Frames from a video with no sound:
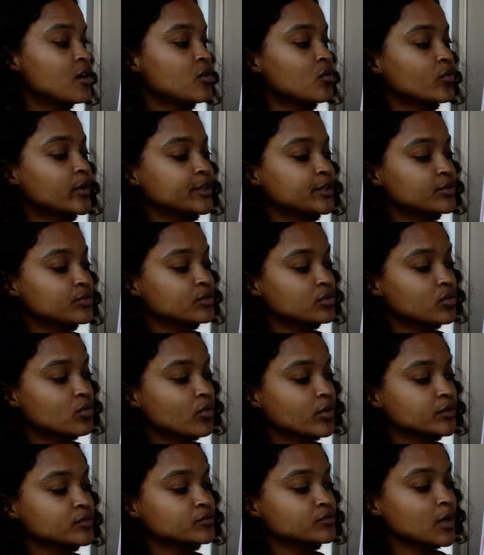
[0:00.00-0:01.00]
When
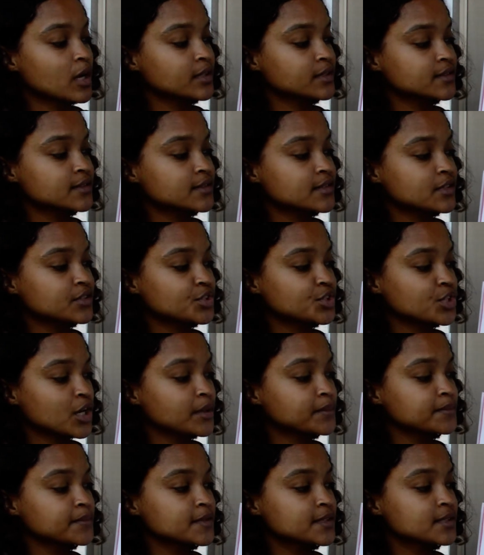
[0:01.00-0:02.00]
unicorn runs and
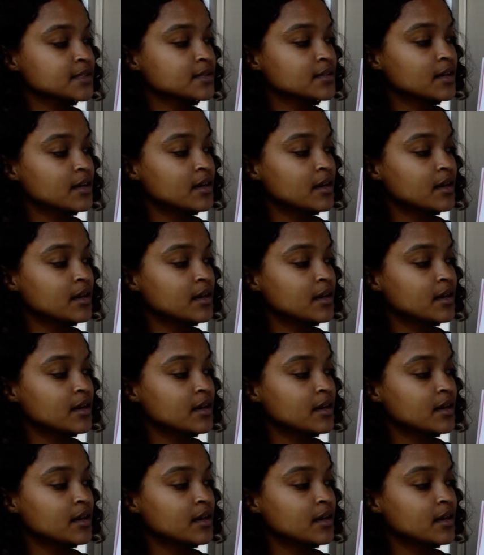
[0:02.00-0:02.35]
jumps,